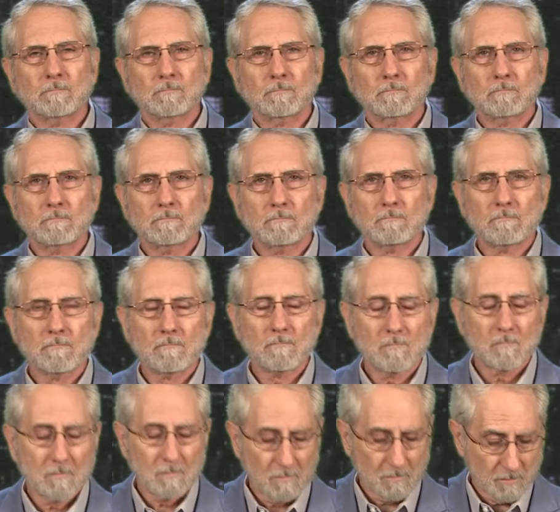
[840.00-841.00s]

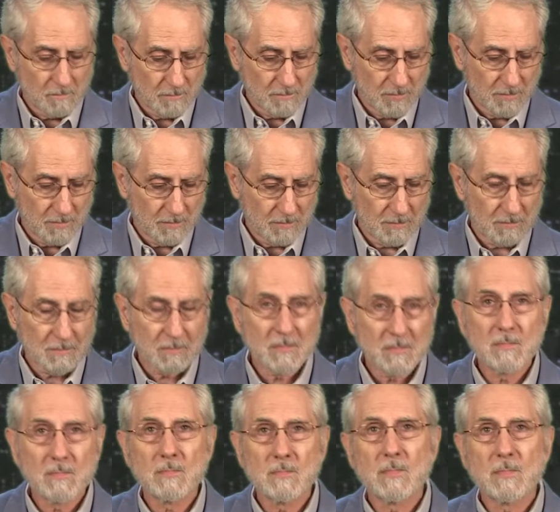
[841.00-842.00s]

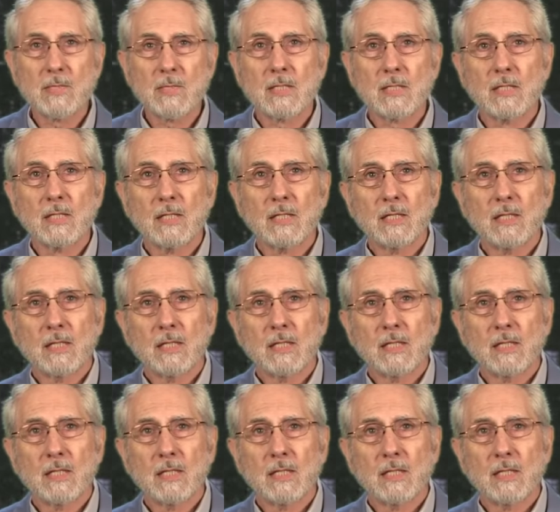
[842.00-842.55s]
Nobody speaks.